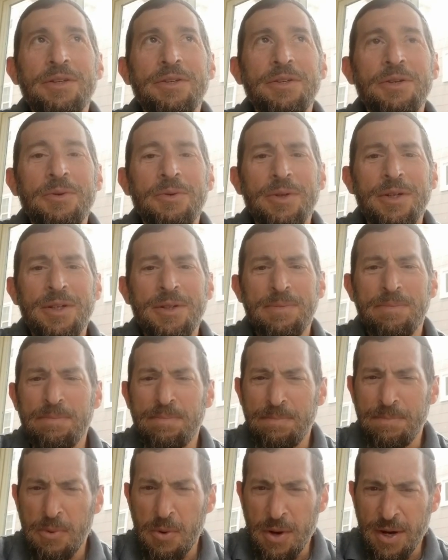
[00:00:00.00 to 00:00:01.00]
to
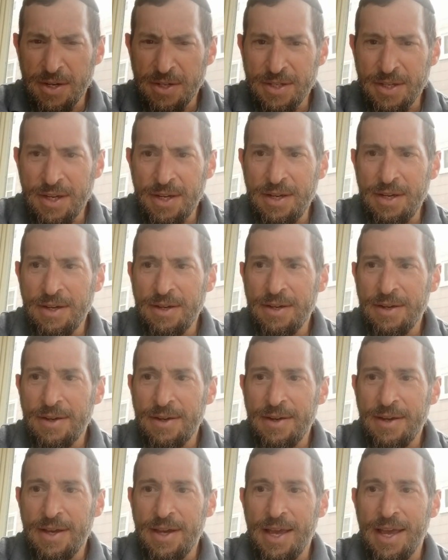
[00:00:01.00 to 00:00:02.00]
Boise,
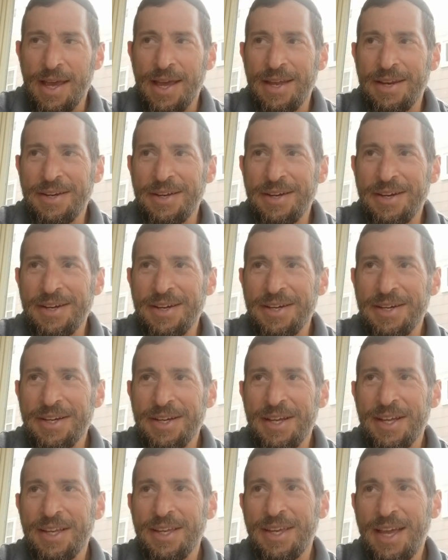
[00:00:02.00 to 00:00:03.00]
and a
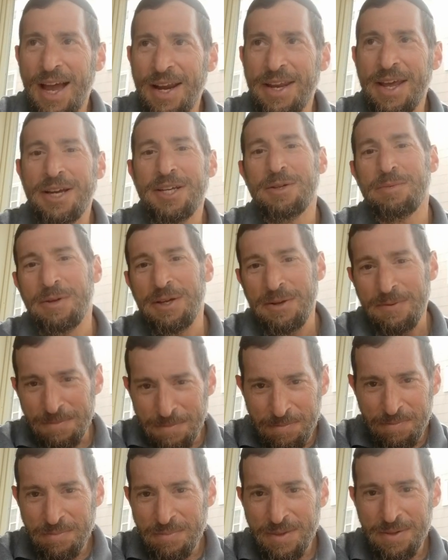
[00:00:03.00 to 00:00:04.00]
guy next to
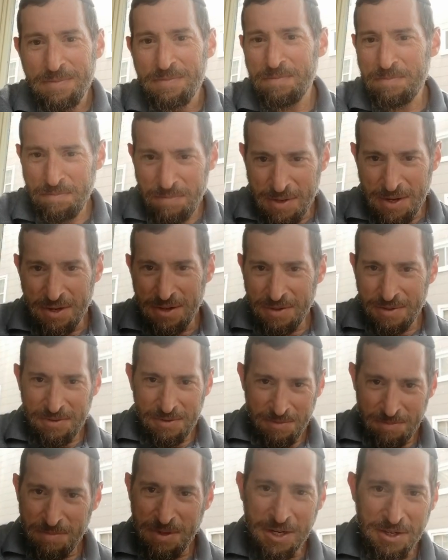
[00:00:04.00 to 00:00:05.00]
me, big
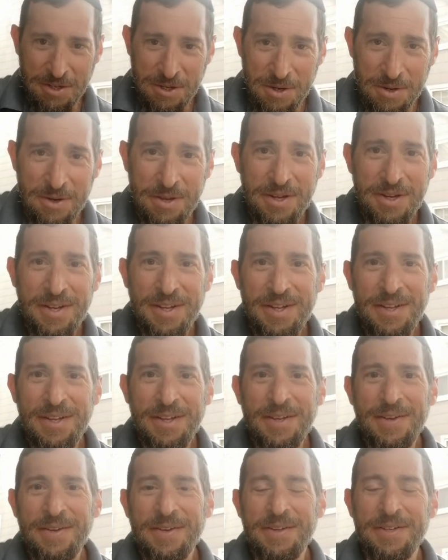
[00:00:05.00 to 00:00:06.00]
dude,
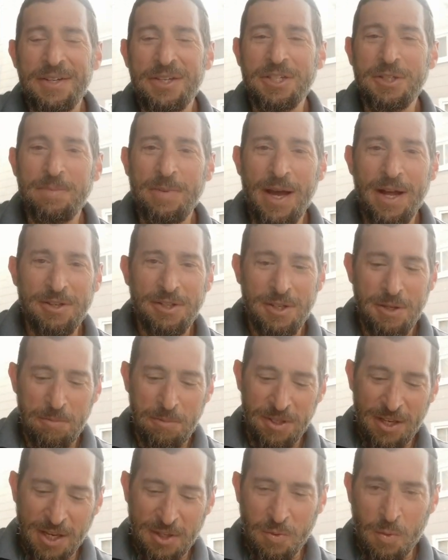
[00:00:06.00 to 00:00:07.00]
he
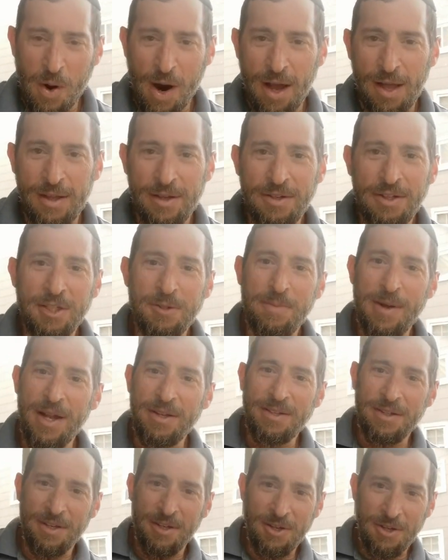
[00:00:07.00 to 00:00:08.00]
pulls out his wallet, he's
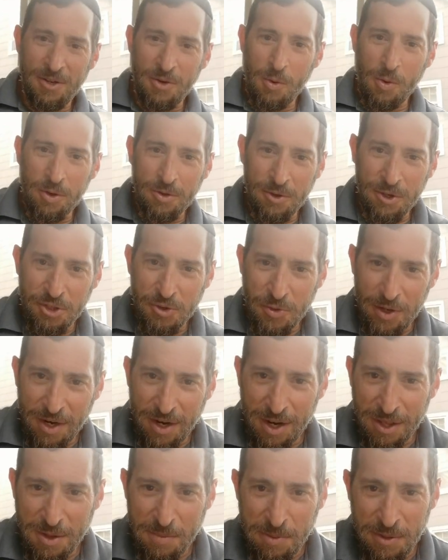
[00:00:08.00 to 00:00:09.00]
about to order a
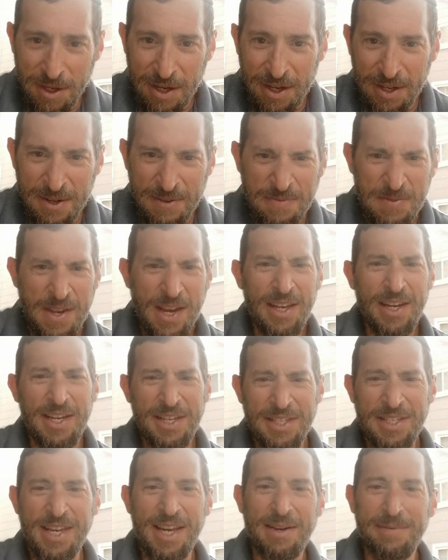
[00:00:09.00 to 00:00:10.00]
drink on the plane. And
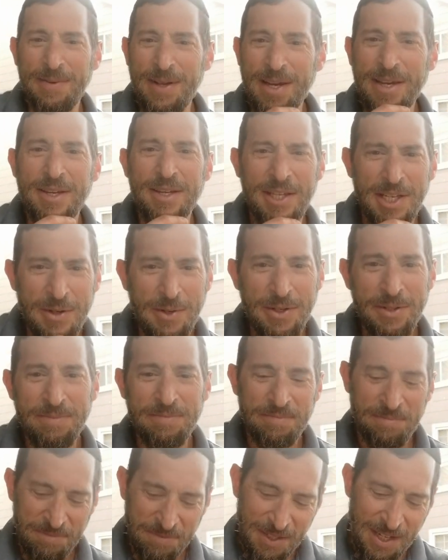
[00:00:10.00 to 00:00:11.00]
I said, I'm like, you know
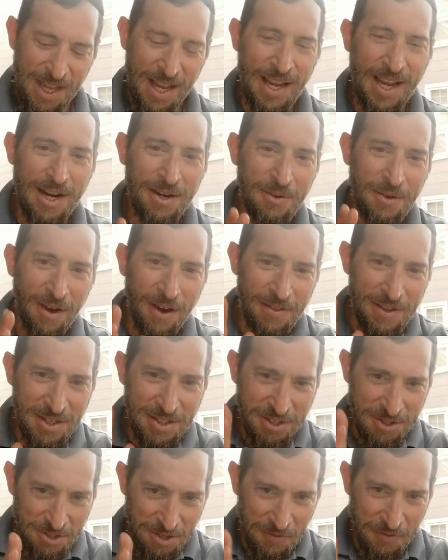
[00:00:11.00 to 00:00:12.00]
what? I got all
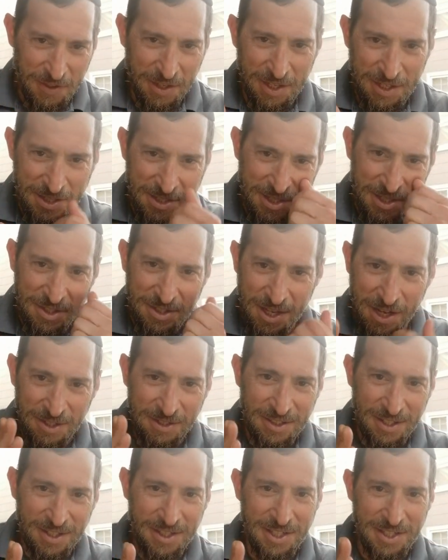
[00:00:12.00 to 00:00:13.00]
these certificates,
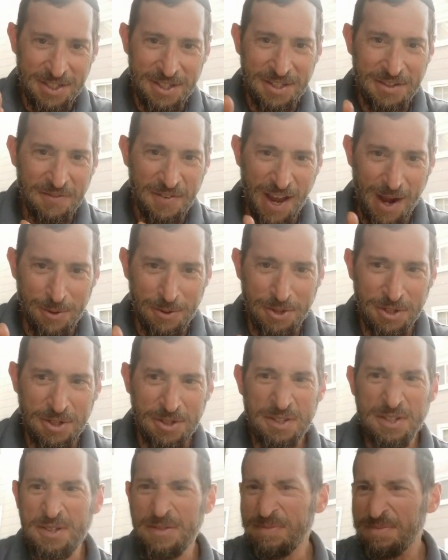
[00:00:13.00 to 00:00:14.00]
Delta, these
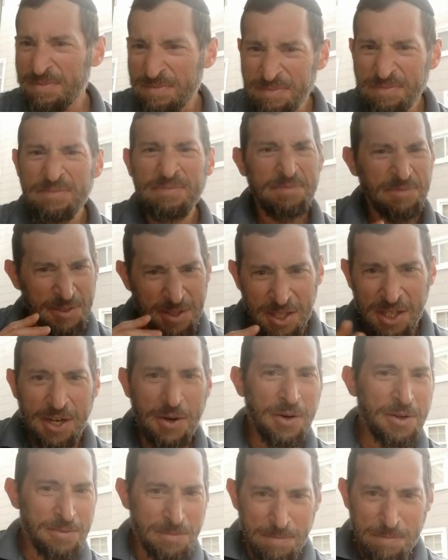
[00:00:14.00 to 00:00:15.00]
vouchers. You
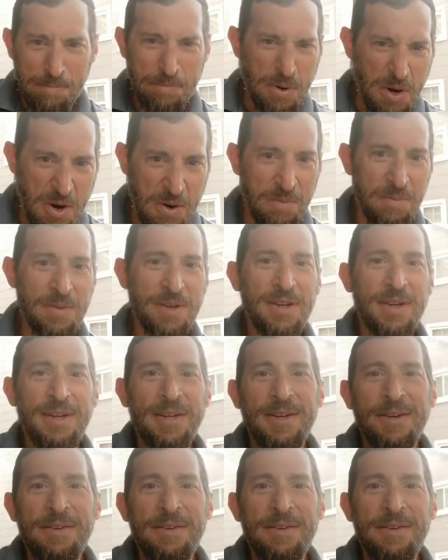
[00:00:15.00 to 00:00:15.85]
know what? Boom.